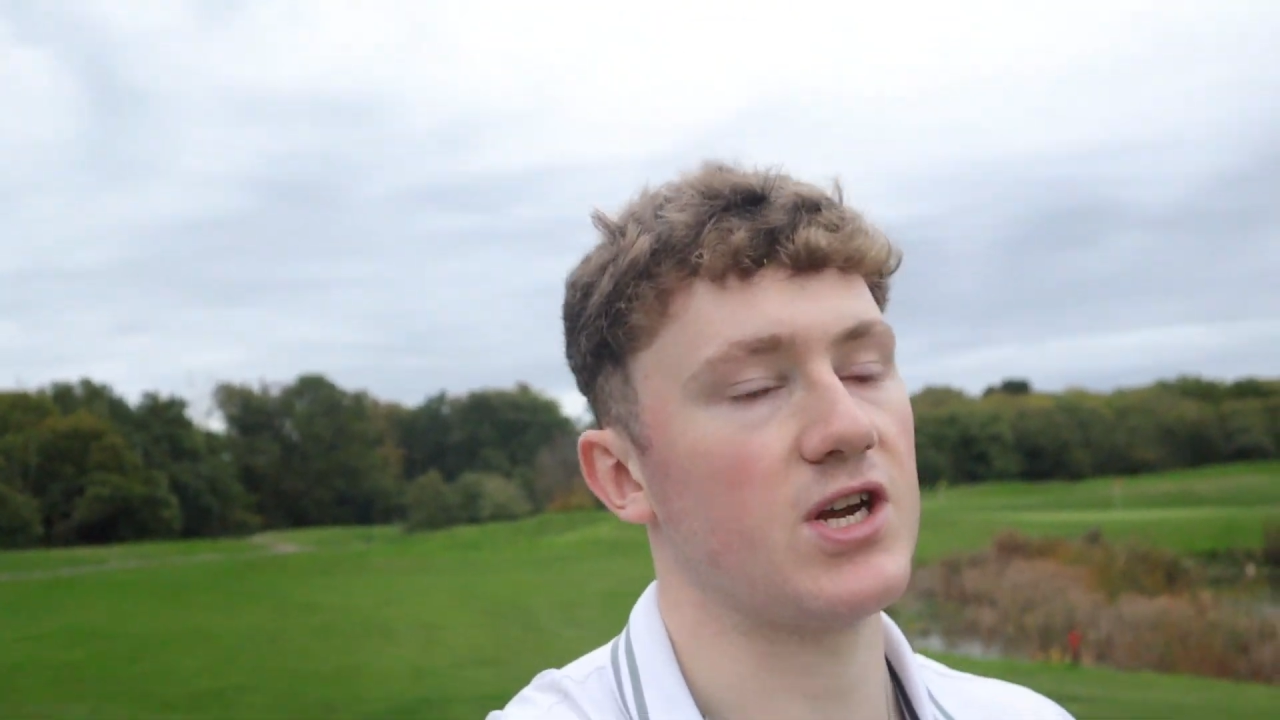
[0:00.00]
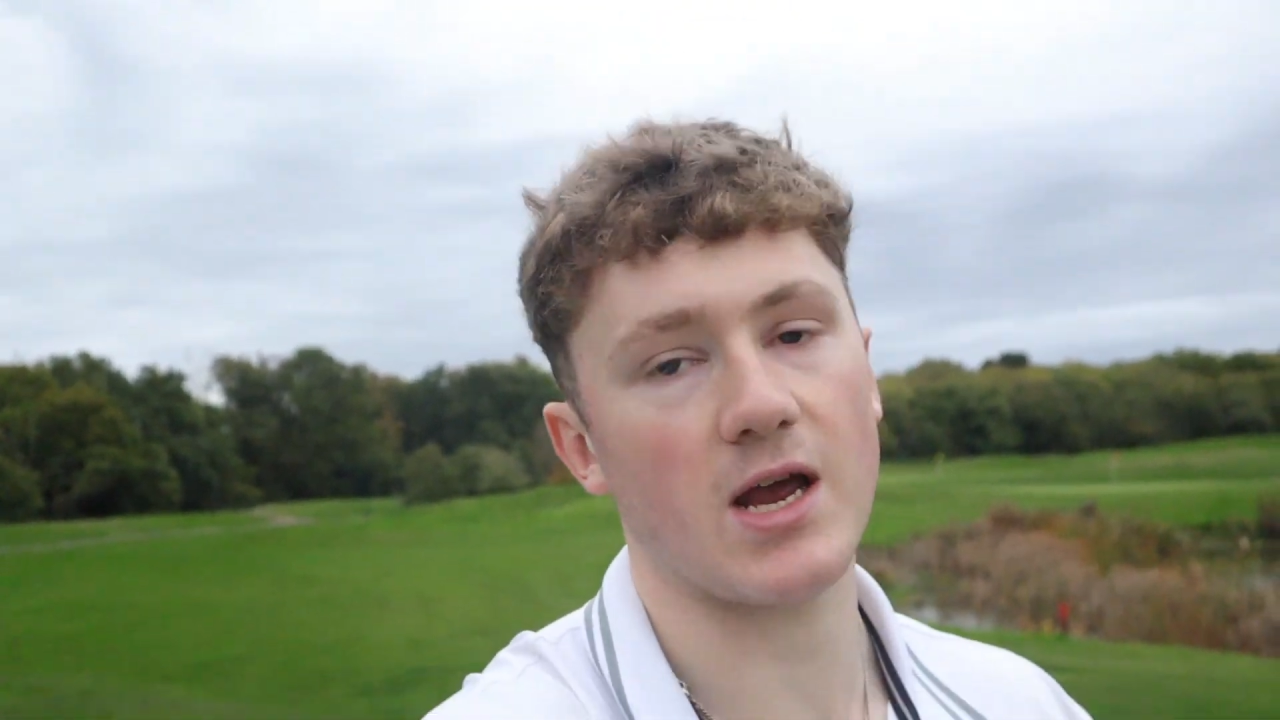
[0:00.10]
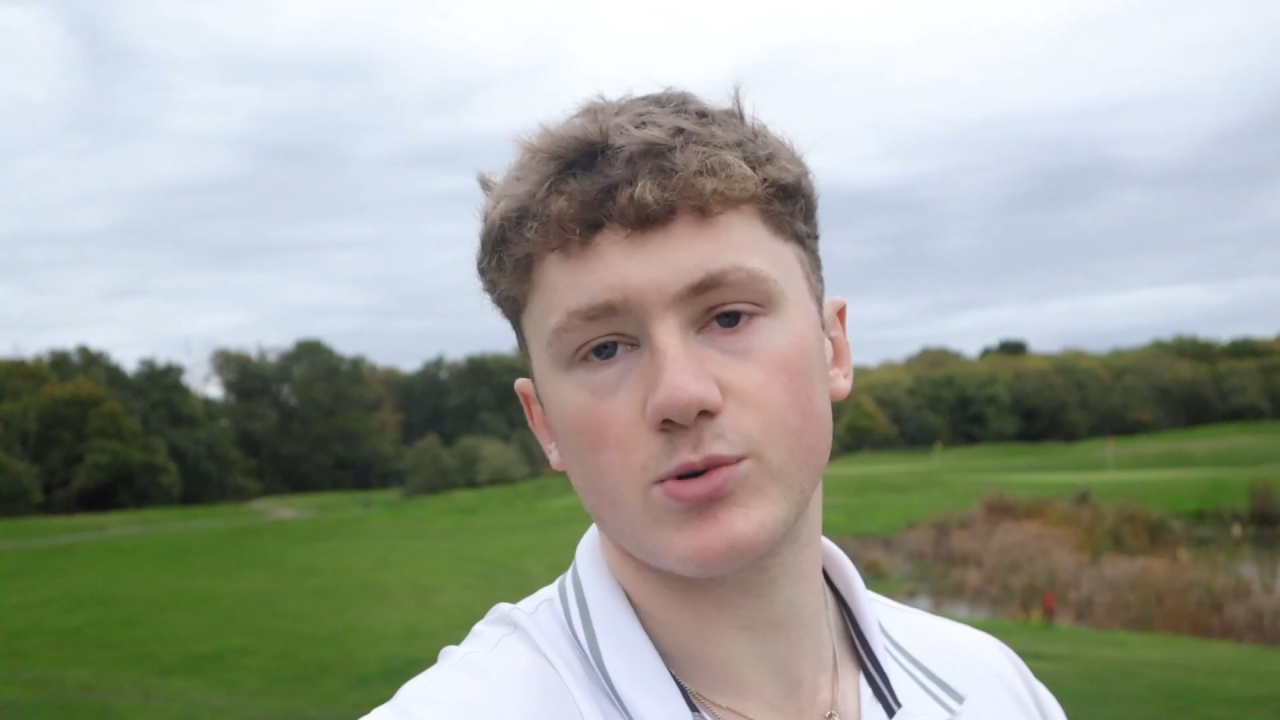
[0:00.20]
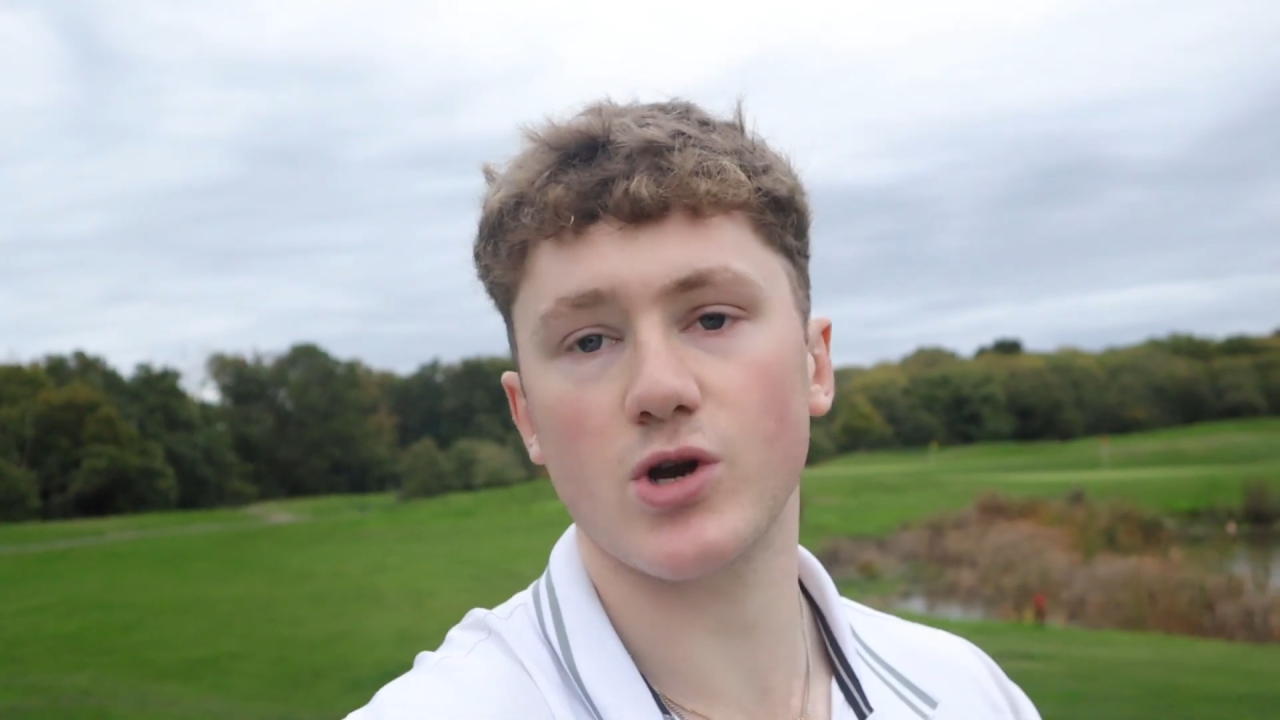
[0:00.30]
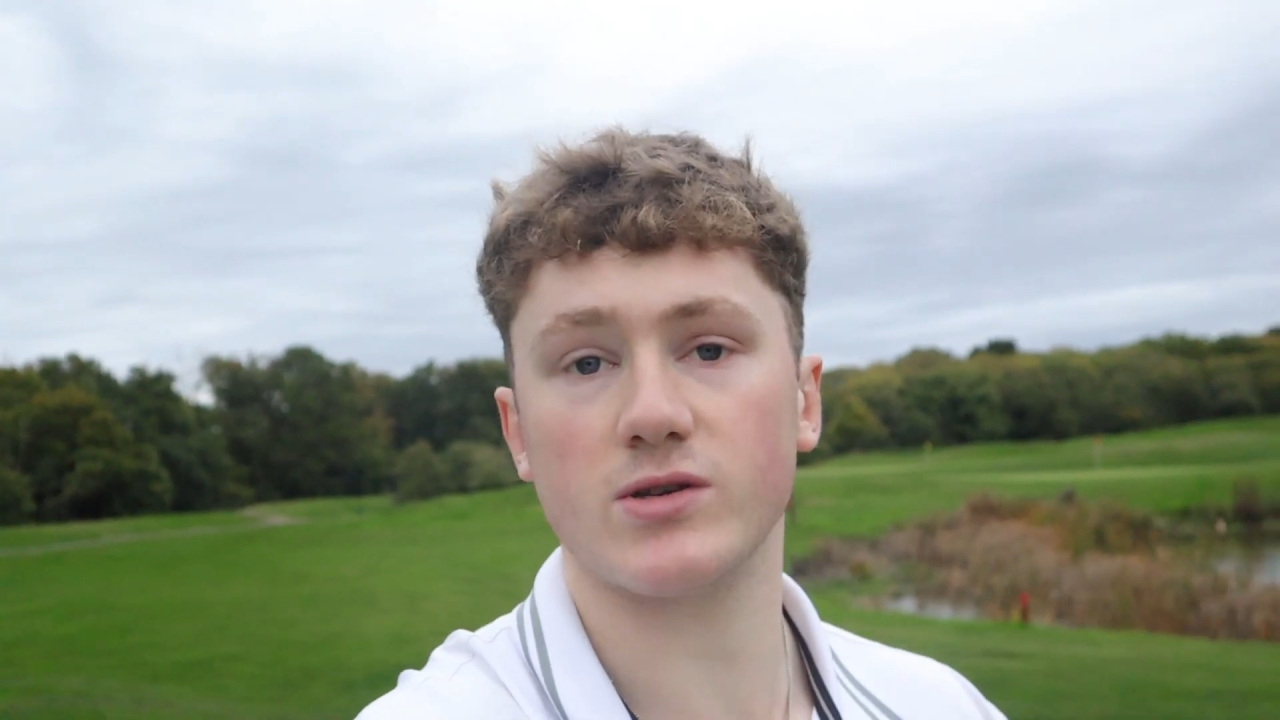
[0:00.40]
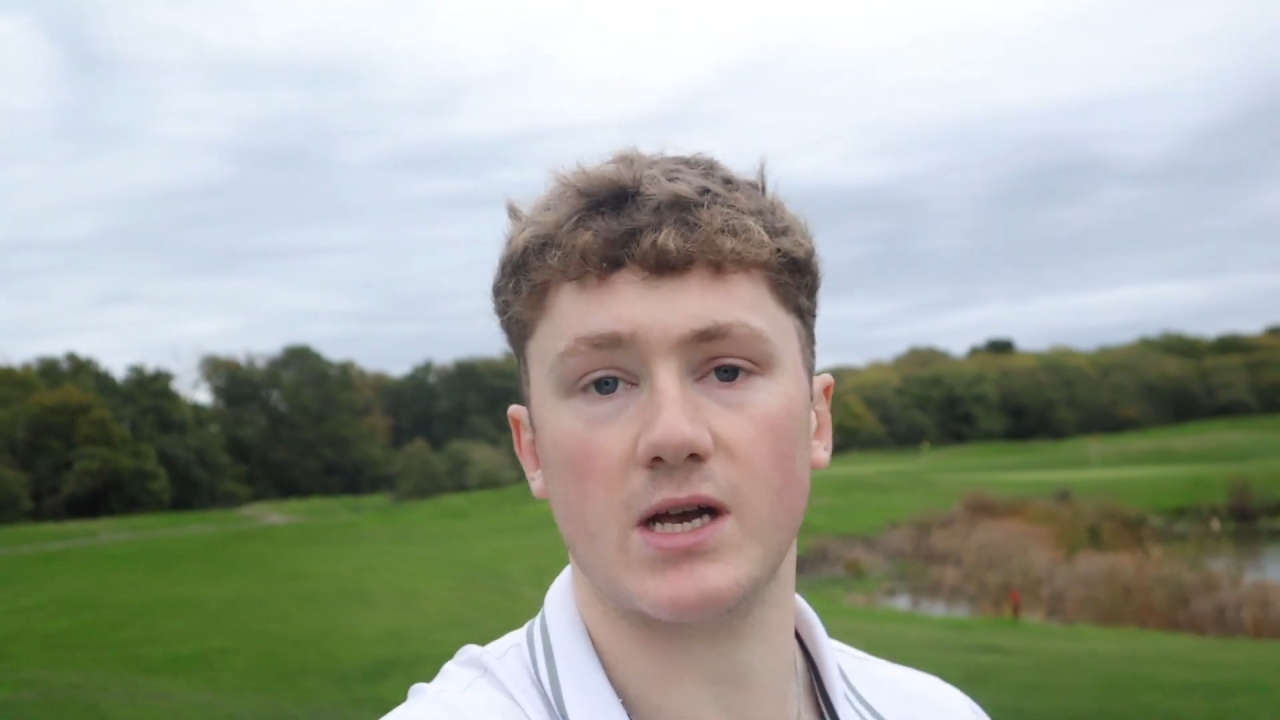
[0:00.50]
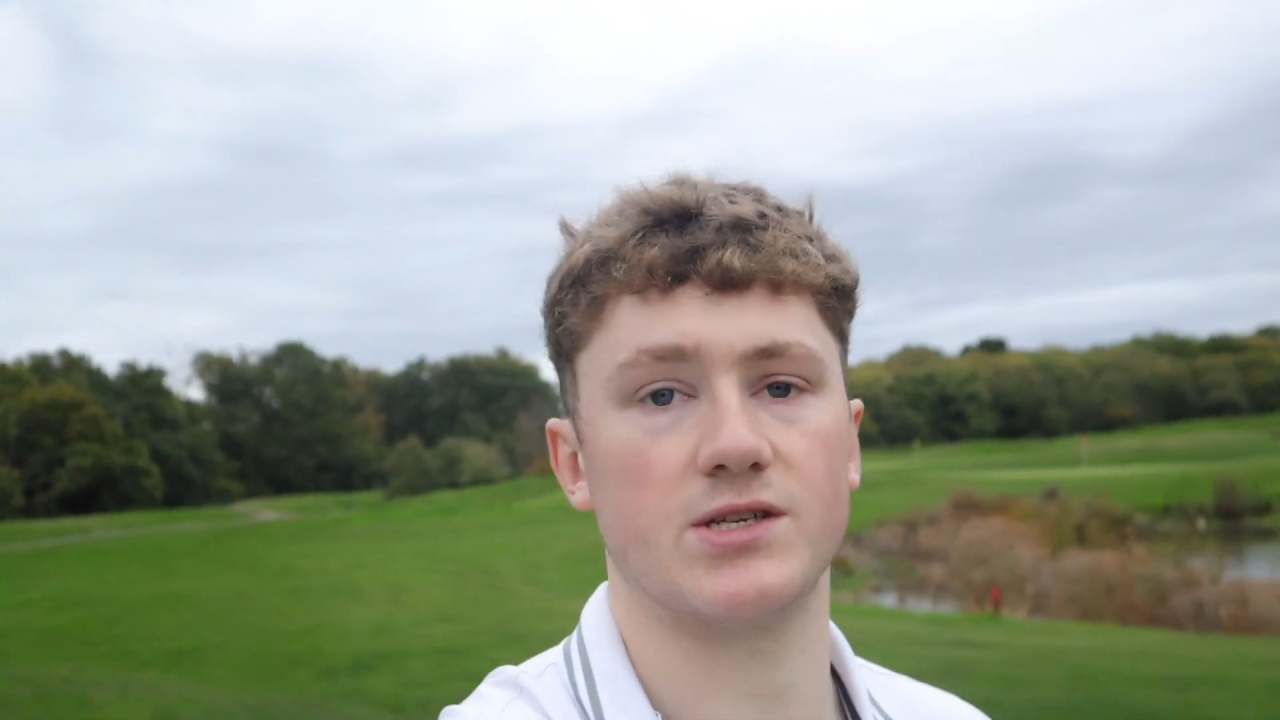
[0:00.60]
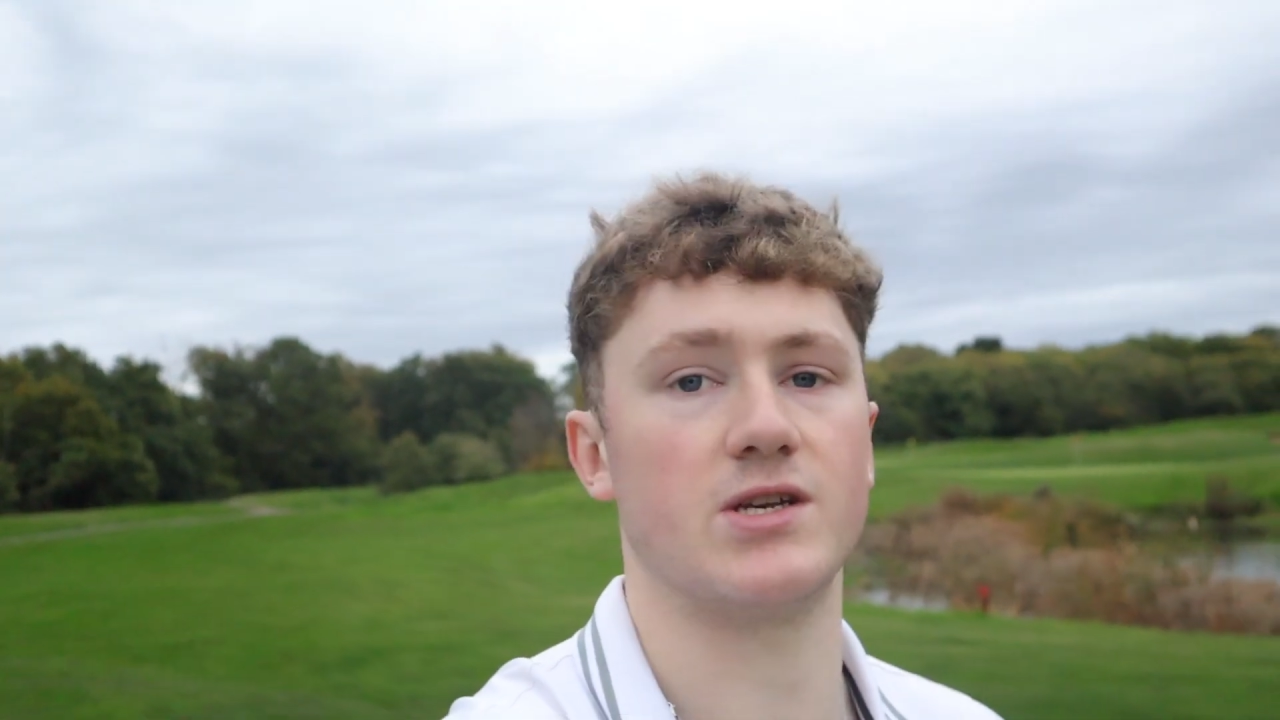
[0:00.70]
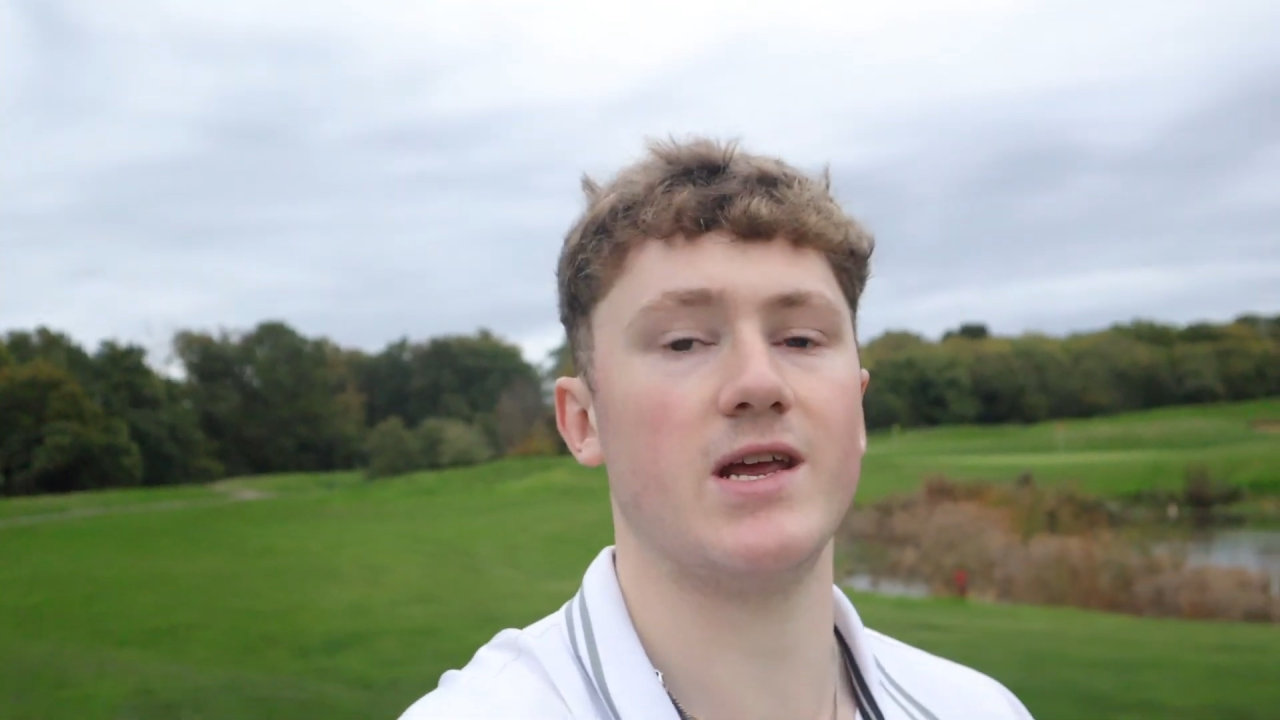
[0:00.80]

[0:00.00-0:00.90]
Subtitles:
shape shots as